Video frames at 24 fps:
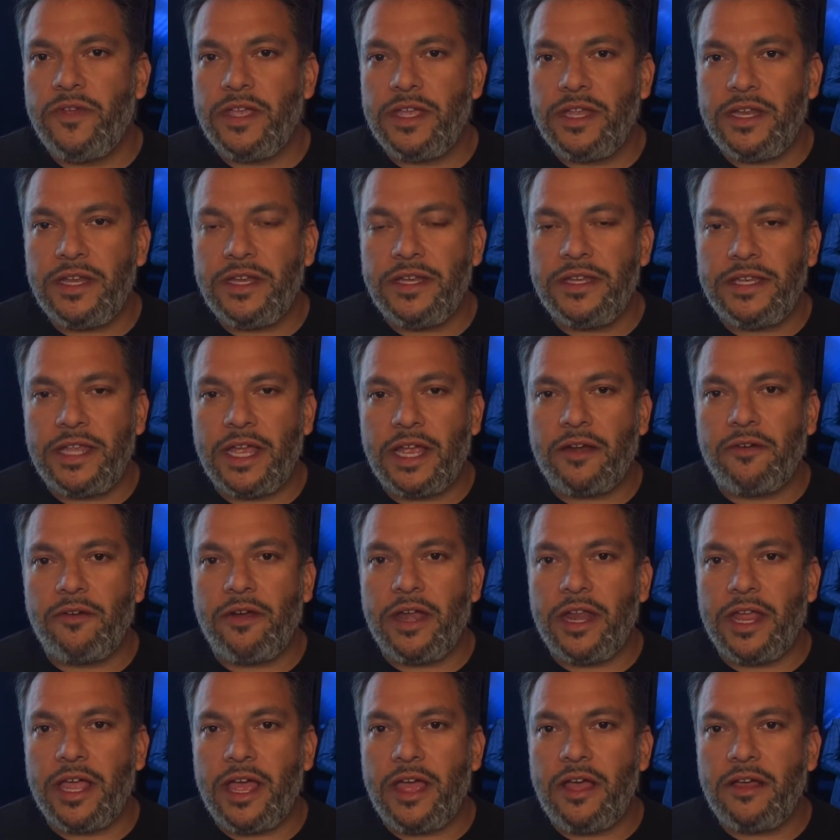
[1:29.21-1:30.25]
and
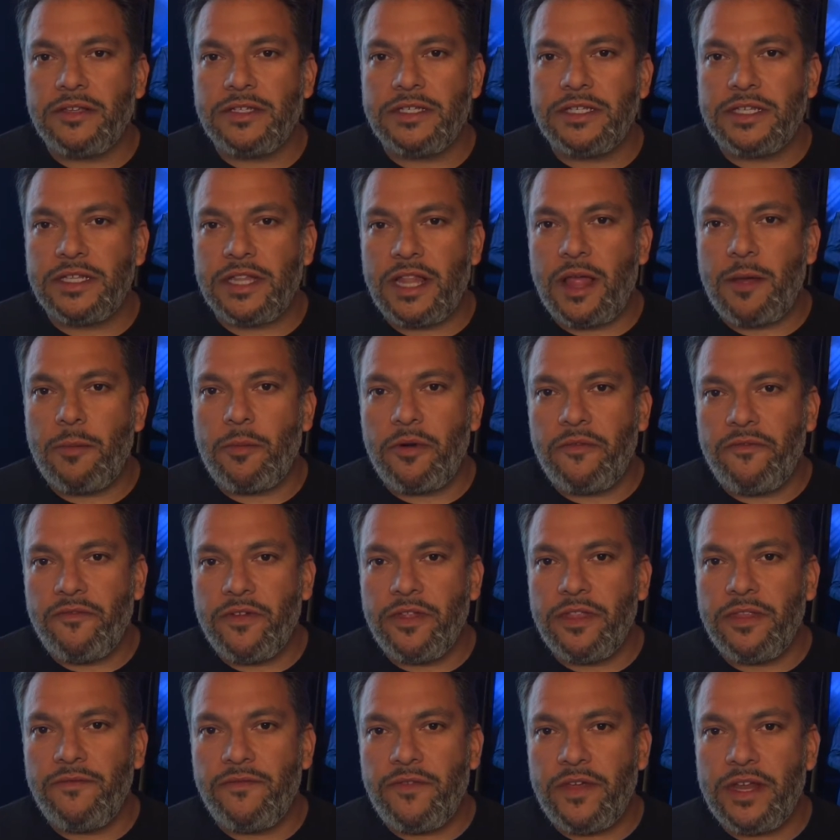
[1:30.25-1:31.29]
decorating a house is a lot more fun
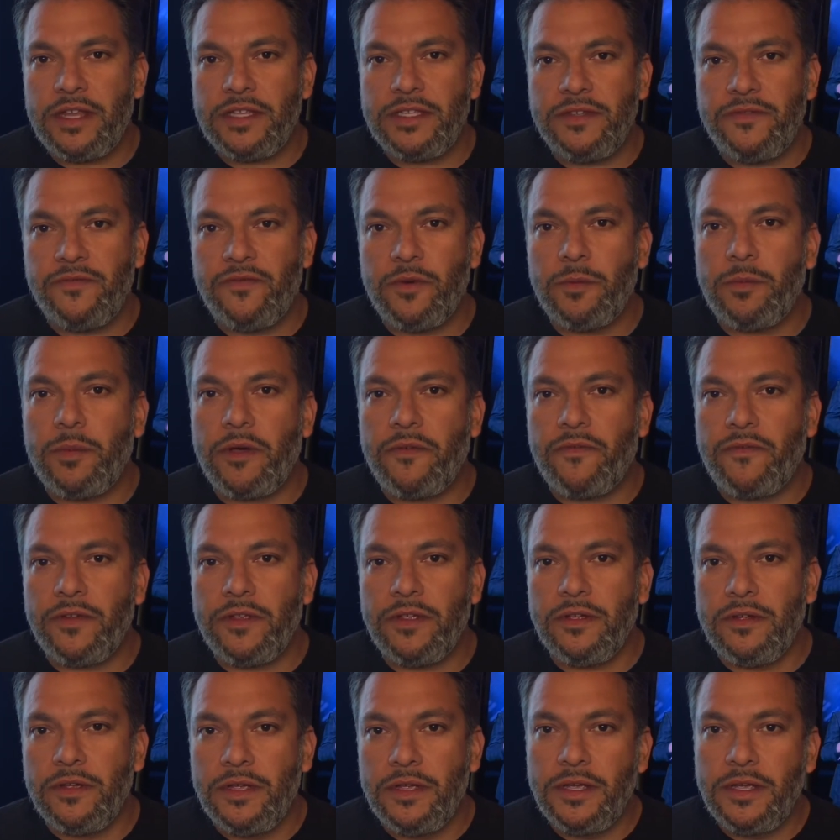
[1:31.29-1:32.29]
than fantasy football for you.